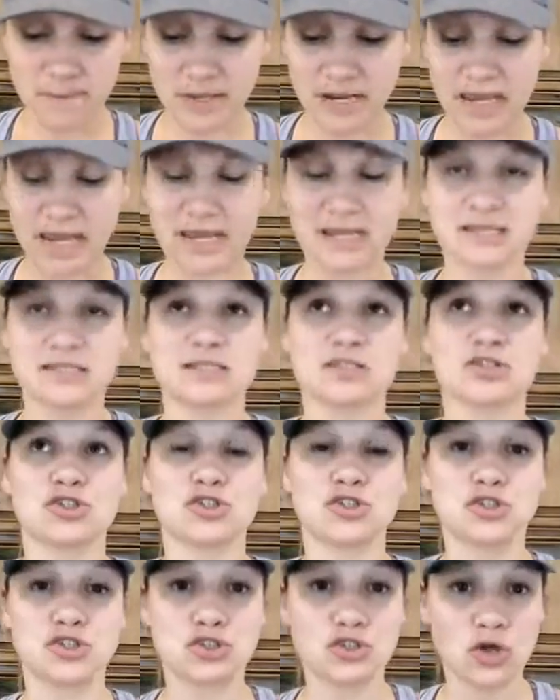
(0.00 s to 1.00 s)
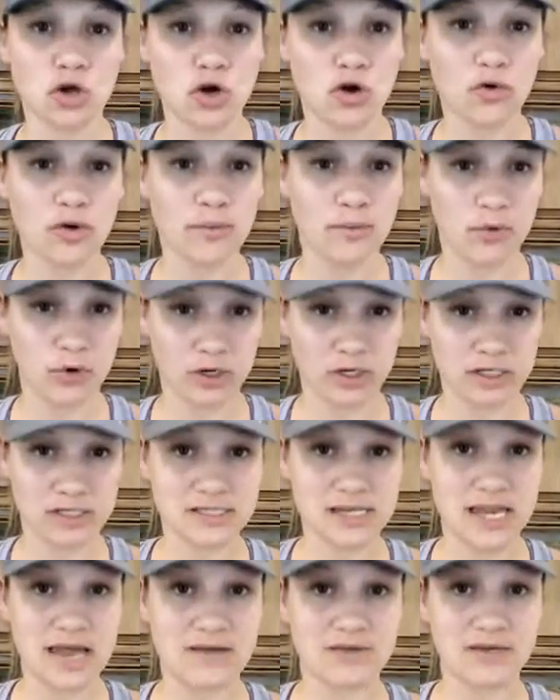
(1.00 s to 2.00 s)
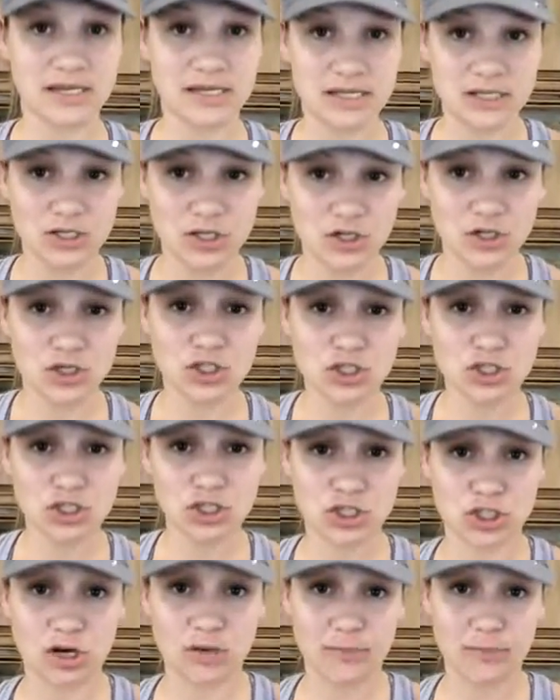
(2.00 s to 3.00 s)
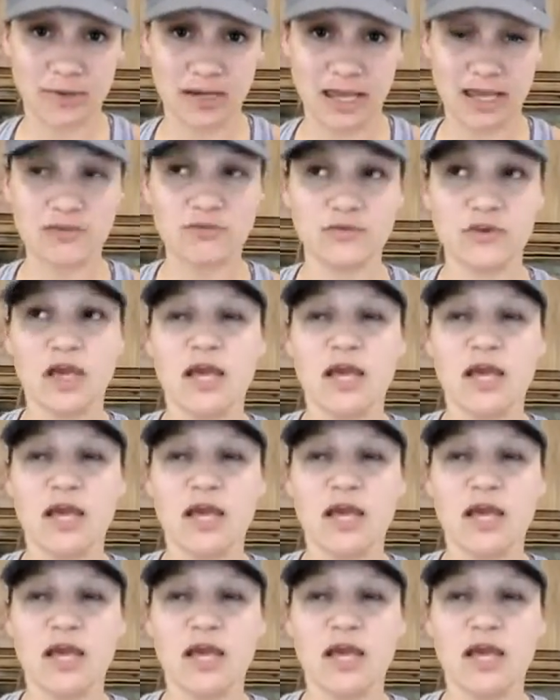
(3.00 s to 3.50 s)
but it's so important to have a good sharp knife.